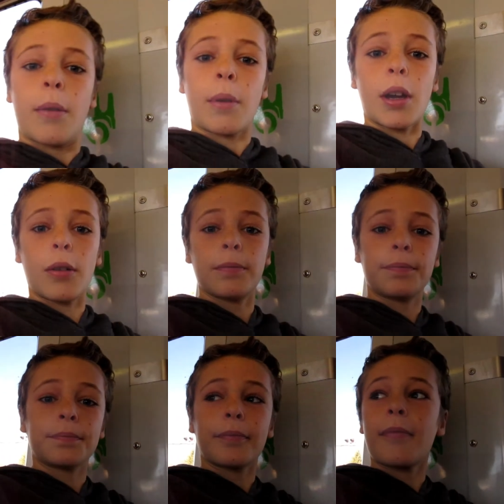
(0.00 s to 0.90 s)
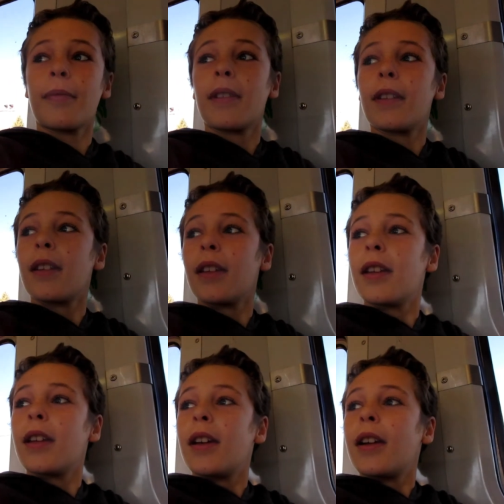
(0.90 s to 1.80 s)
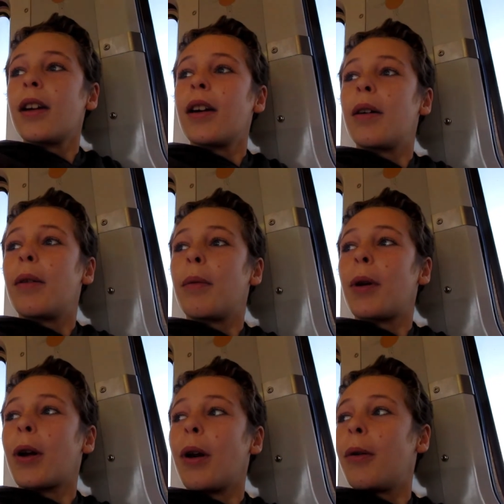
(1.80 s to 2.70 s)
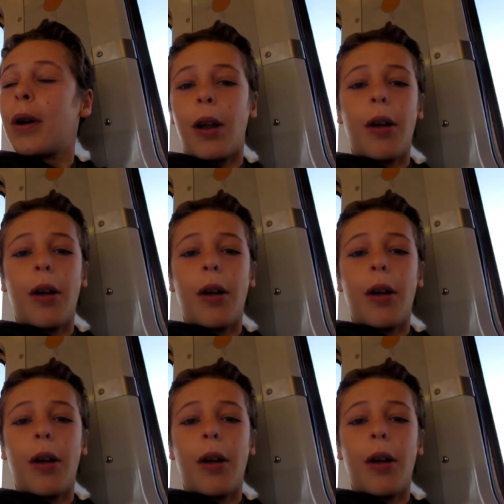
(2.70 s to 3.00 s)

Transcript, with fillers: we go. You don't even need your car. Coming back on the we're train going today.